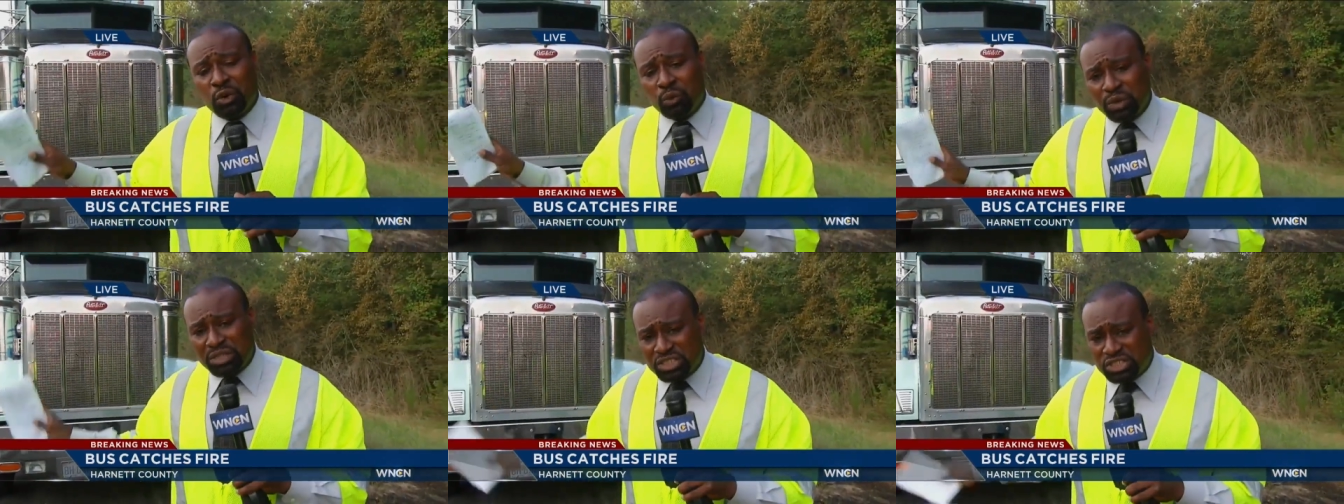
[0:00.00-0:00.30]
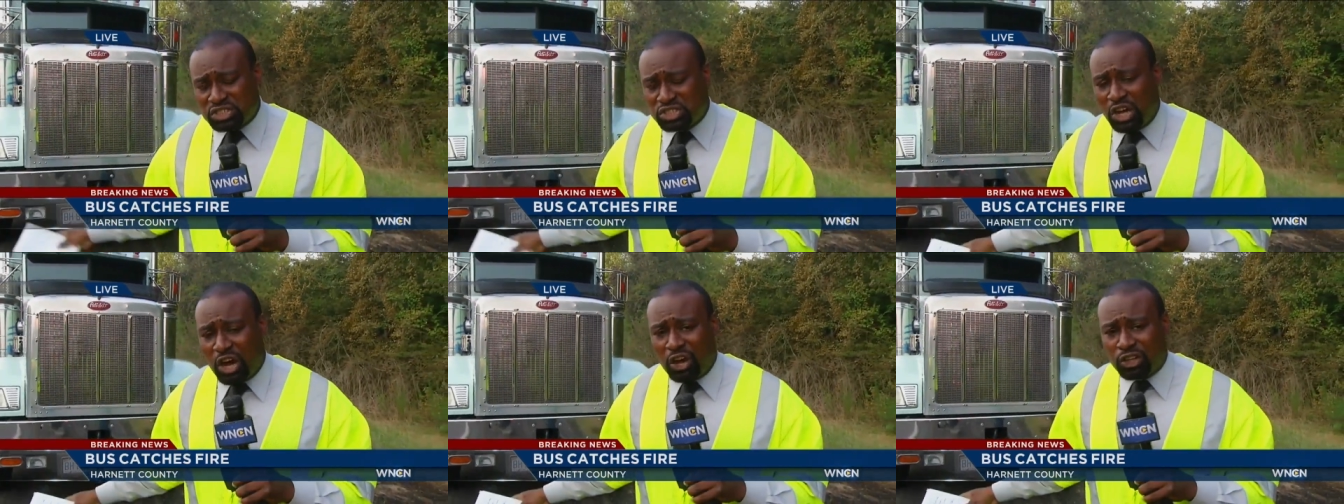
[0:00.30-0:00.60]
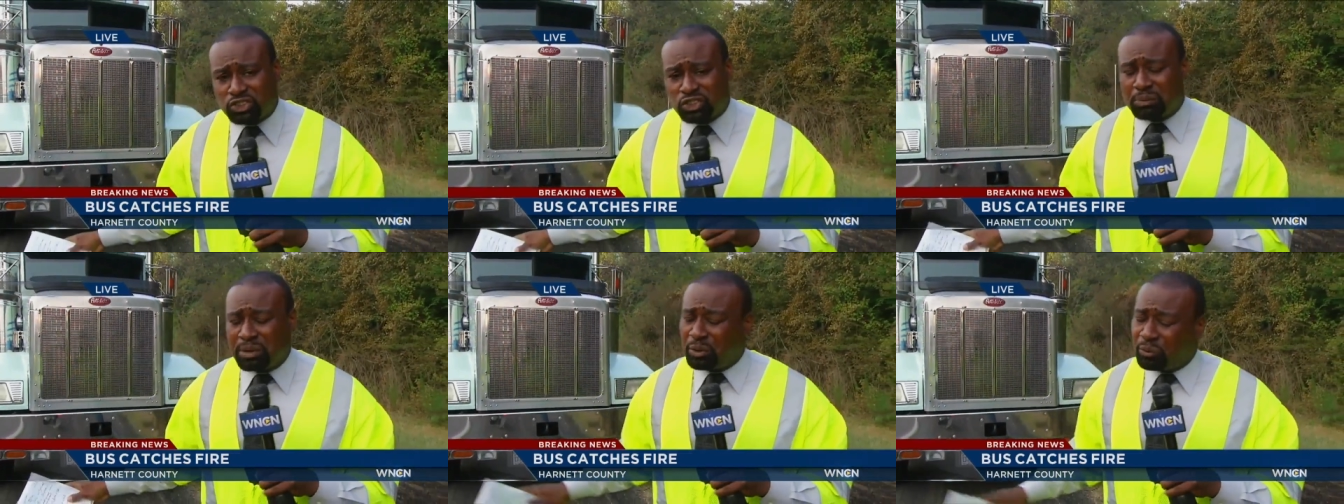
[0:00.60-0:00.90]
We just
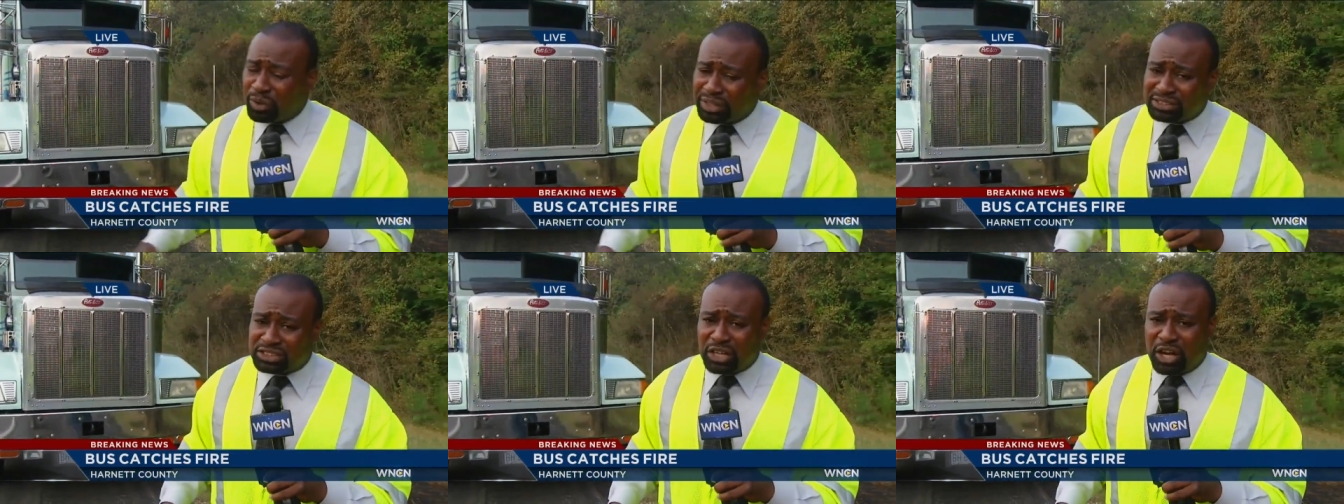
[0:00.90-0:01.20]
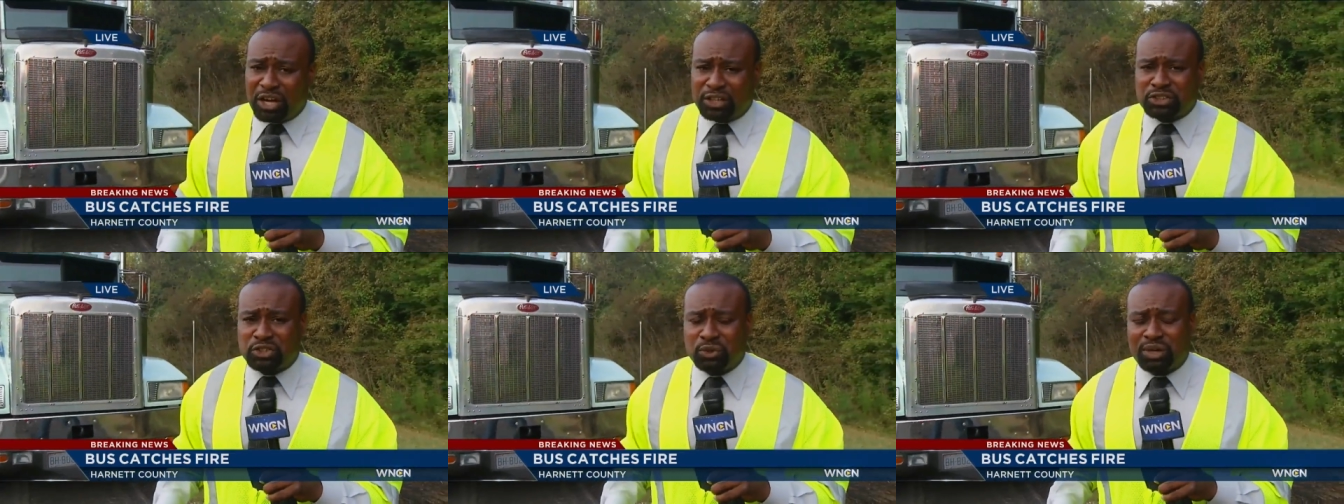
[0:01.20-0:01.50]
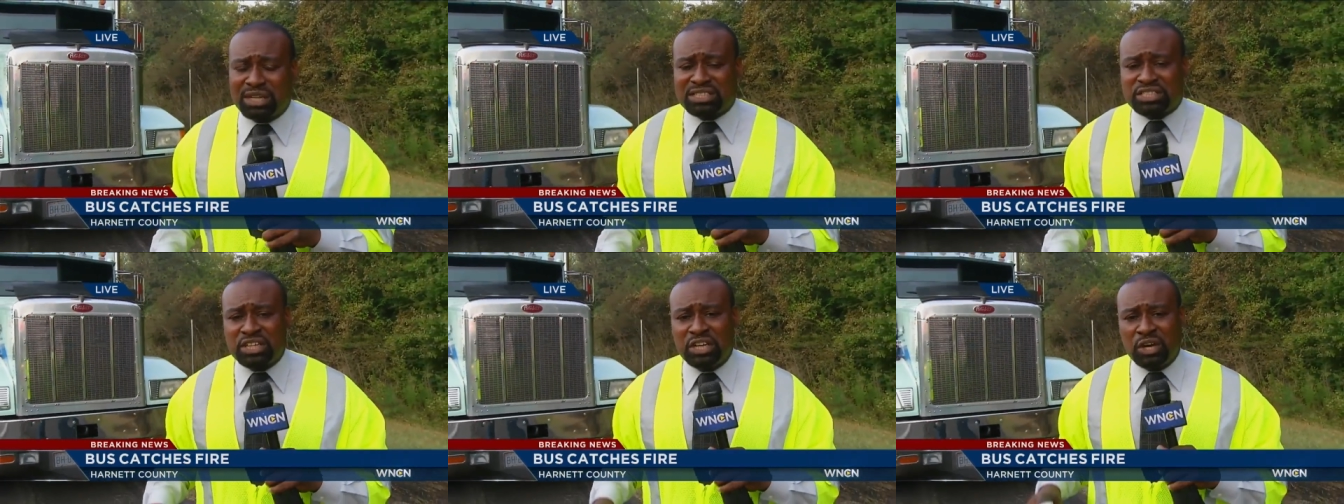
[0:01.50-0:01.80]
talked to him. He wouldn't talk to
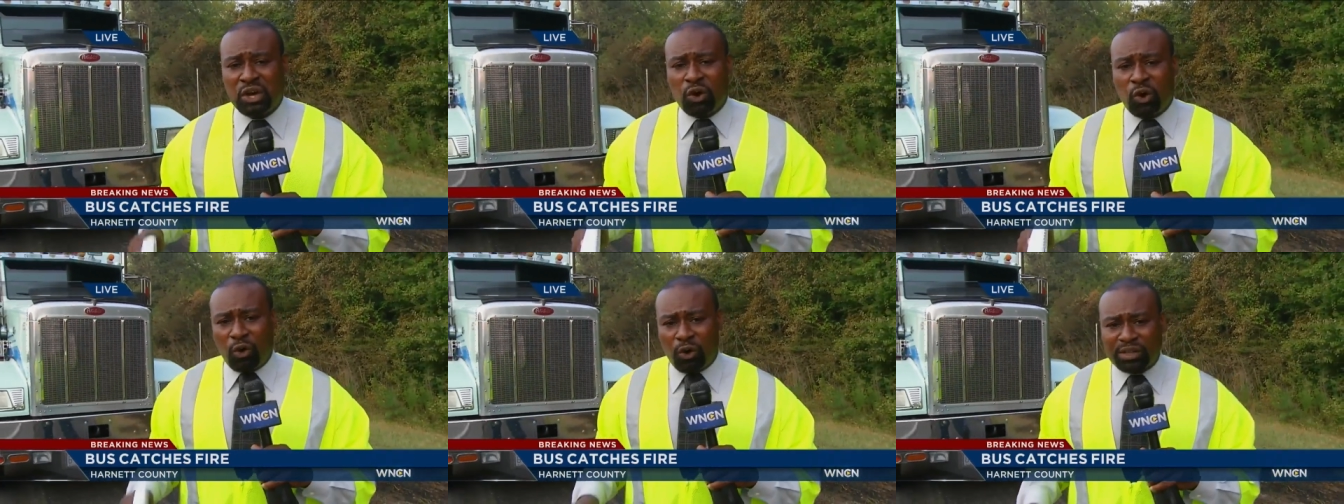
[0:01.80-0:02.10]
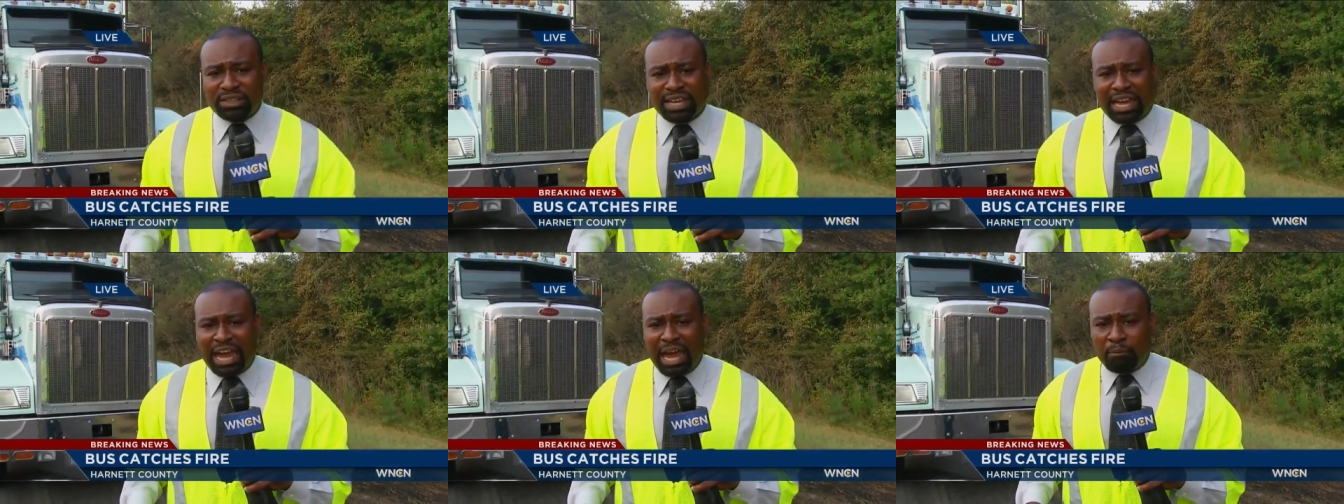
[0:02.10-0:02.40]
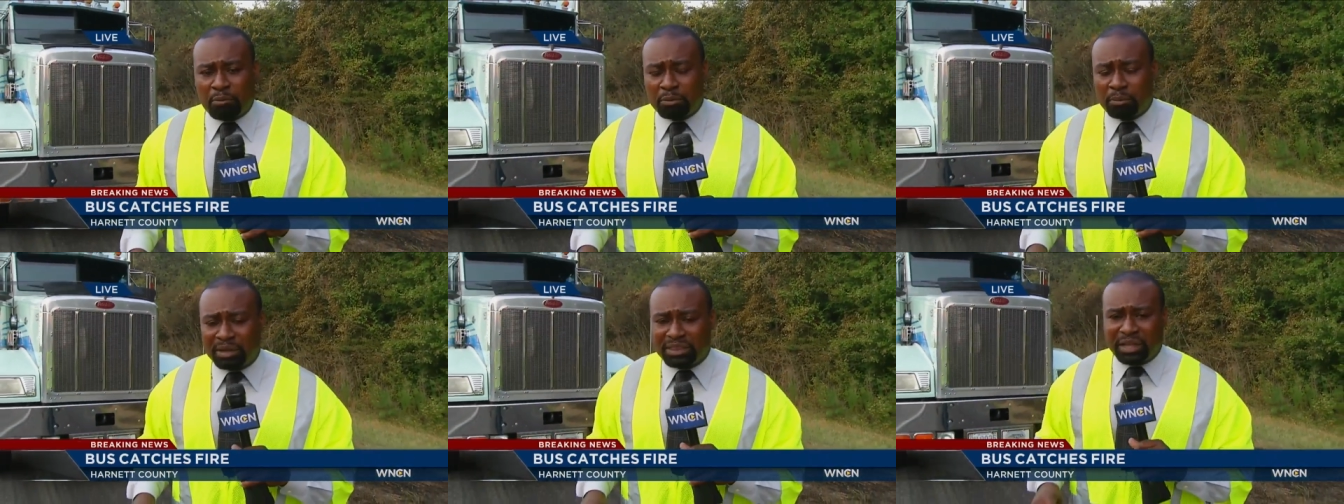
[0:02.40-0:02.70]
us on
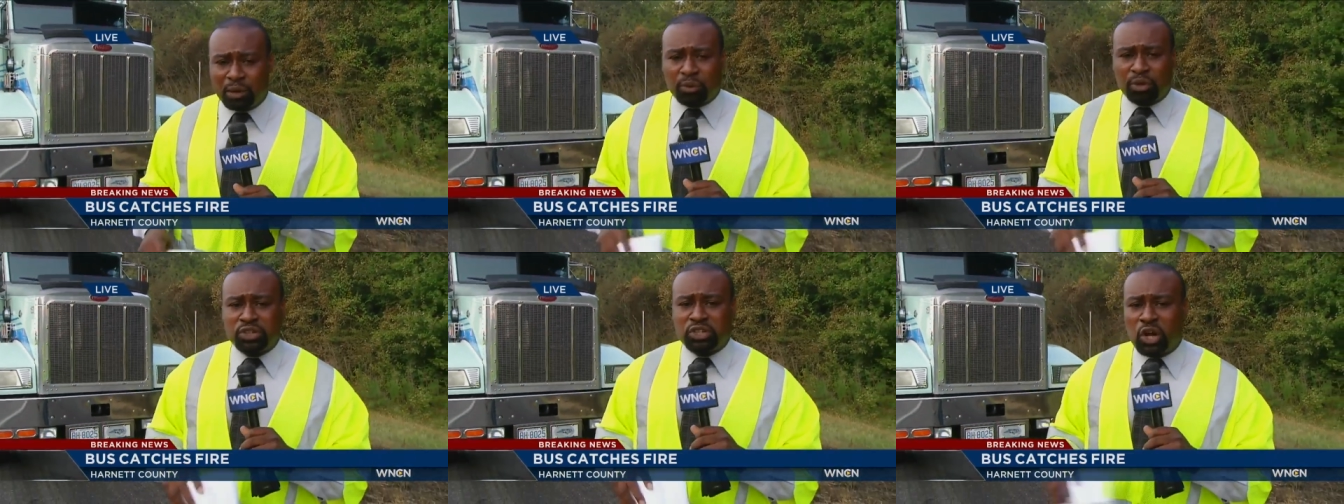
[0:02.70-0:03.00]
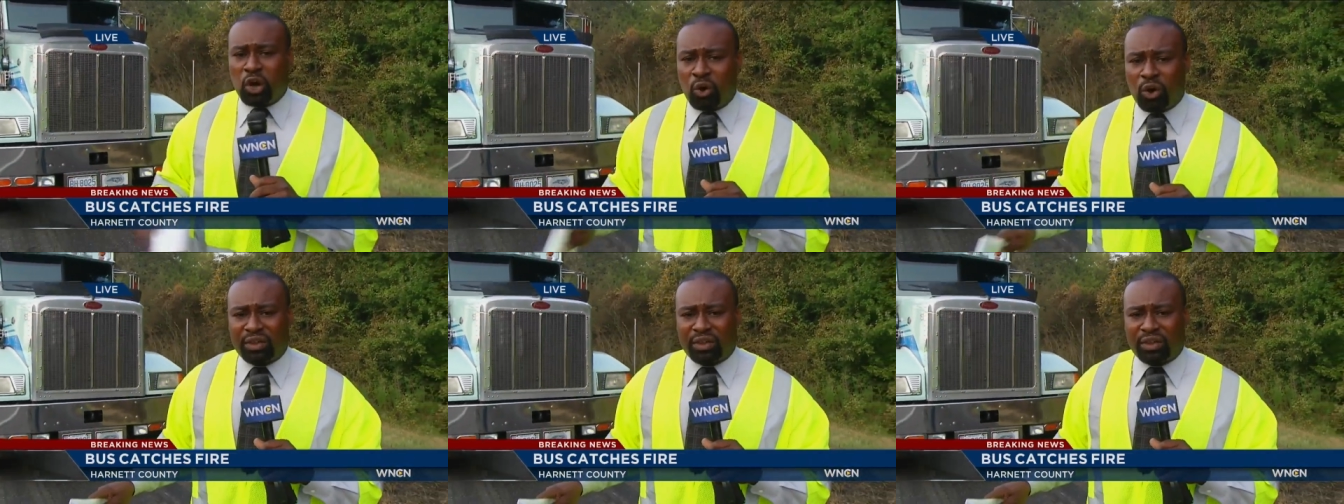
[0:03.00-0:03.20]
camera, but there were no